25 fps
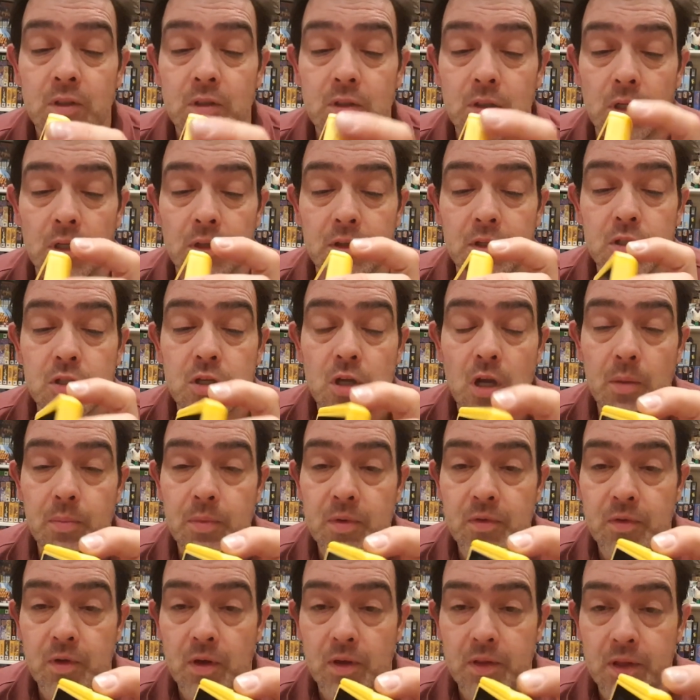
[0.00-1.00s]
So on the top,
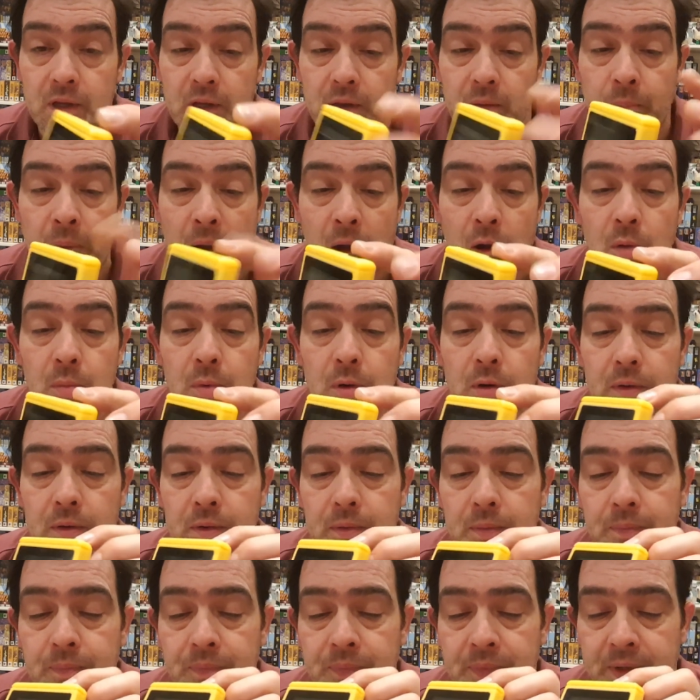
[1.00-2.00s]
you've got the power
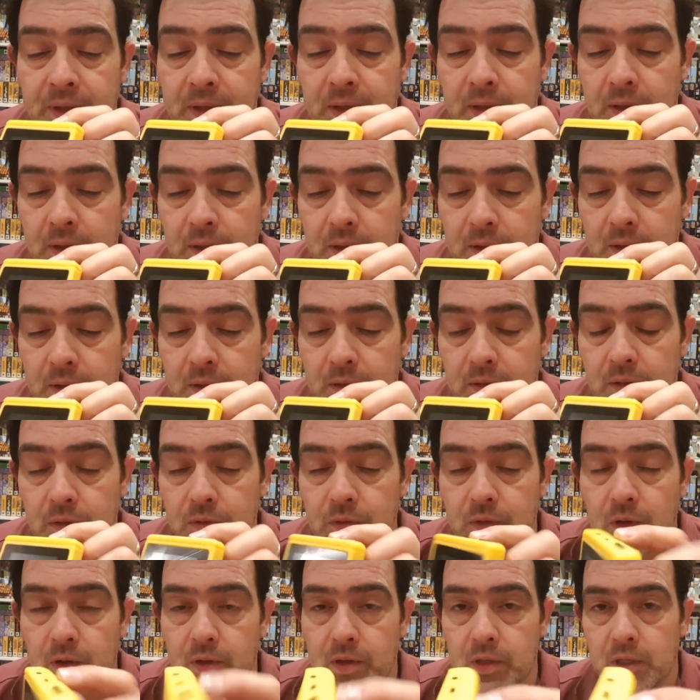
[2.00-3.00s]
button,
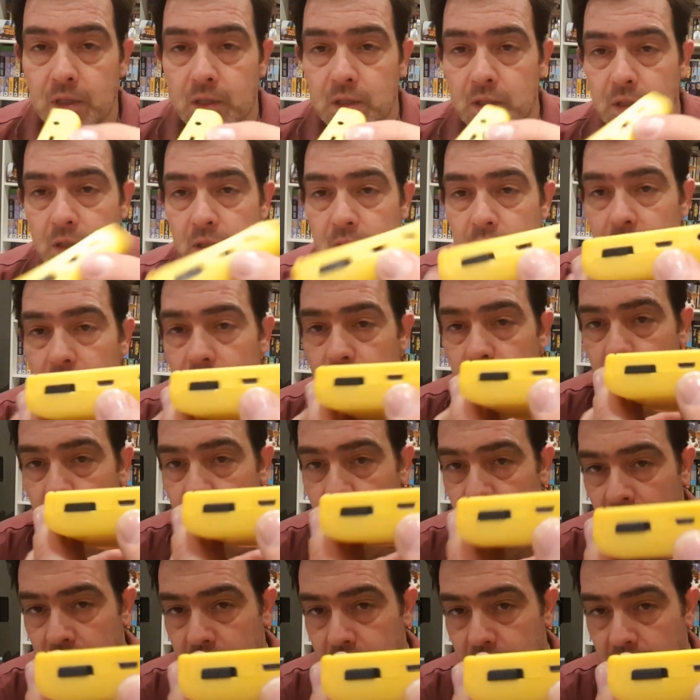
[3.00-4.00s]
you've got the
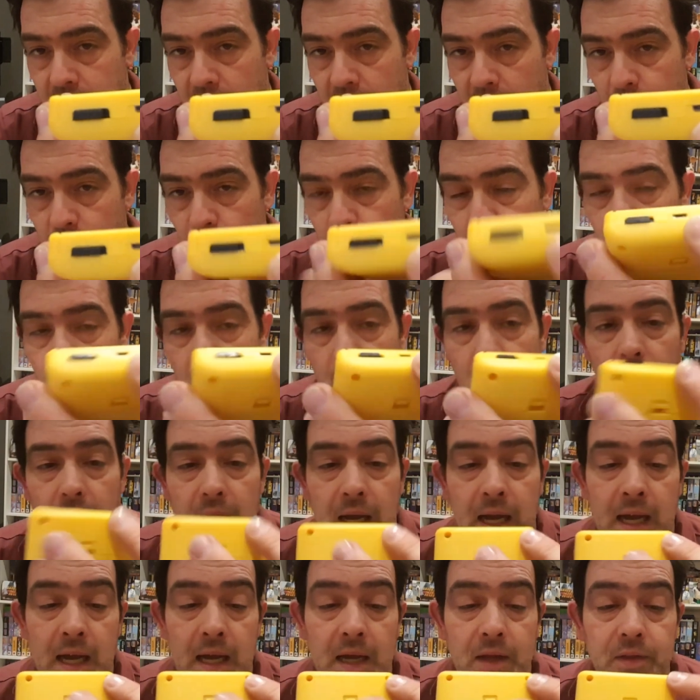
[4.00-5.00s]
charger cable port,
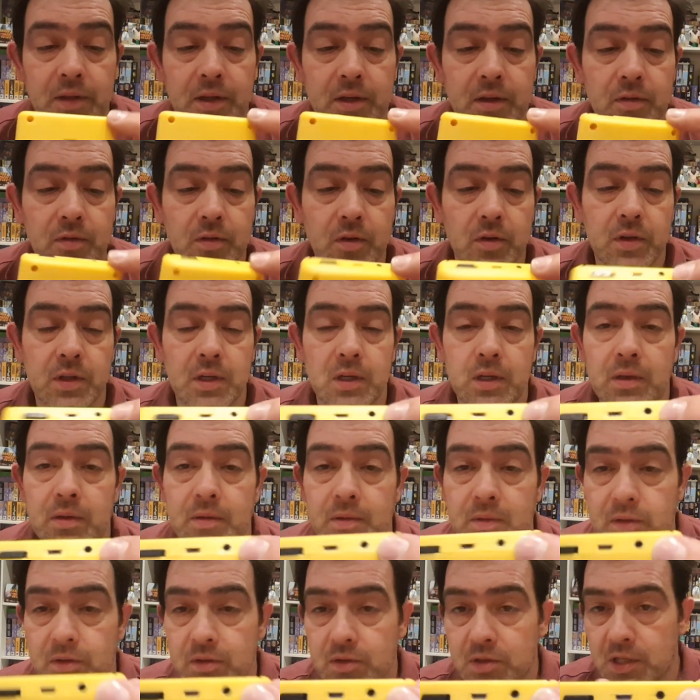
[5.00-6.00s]
and then you've got the
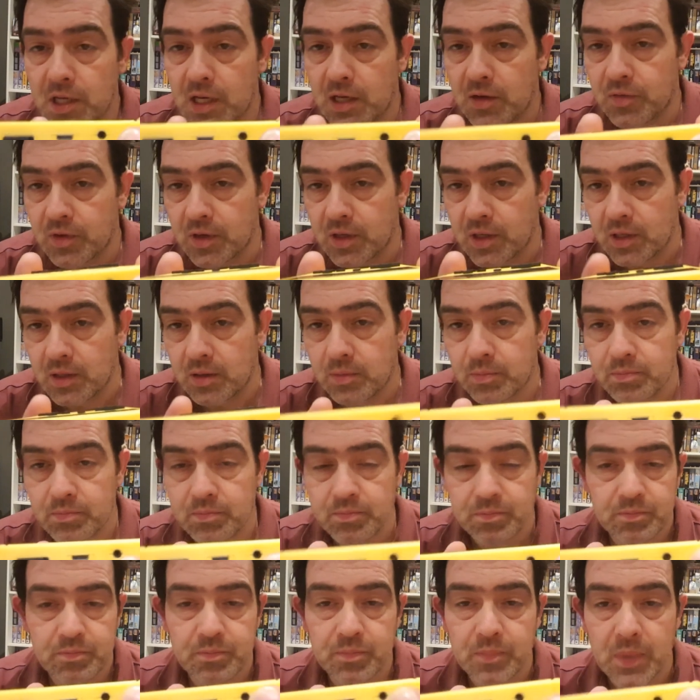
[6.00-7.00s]
TV
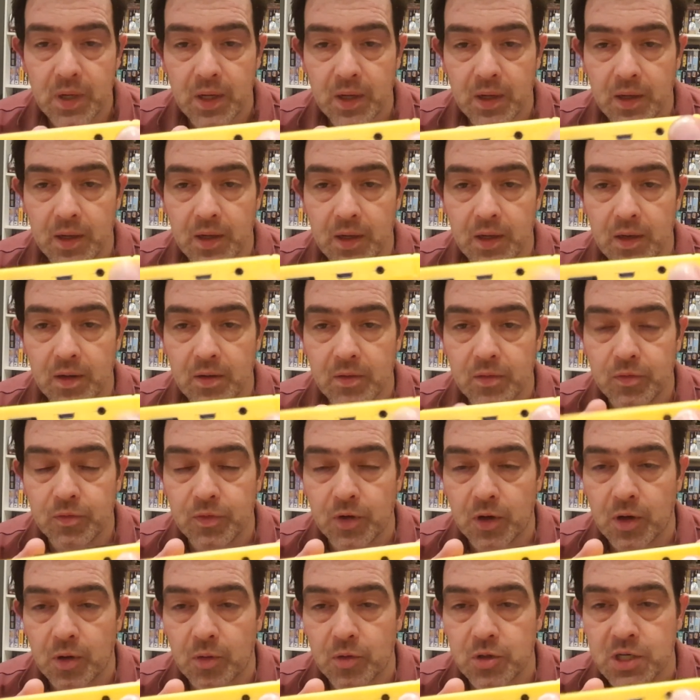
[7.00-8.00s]

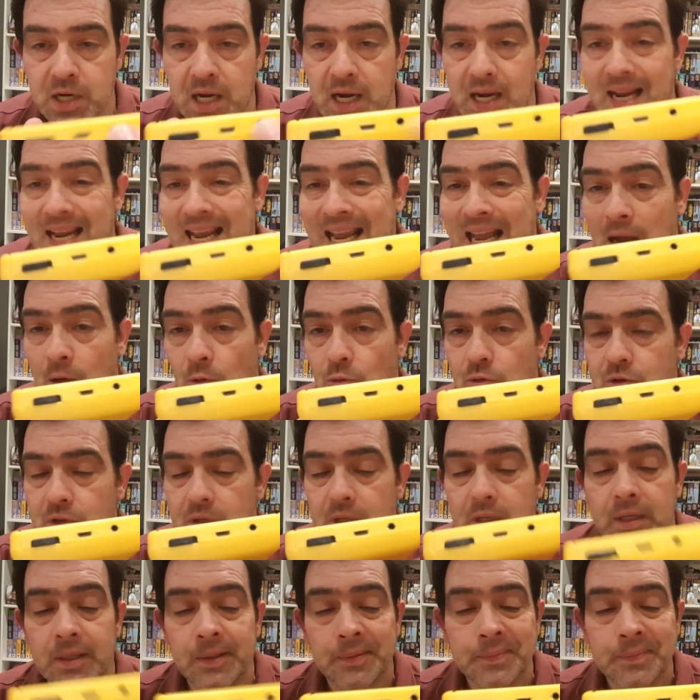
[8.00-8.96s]
phono jack out.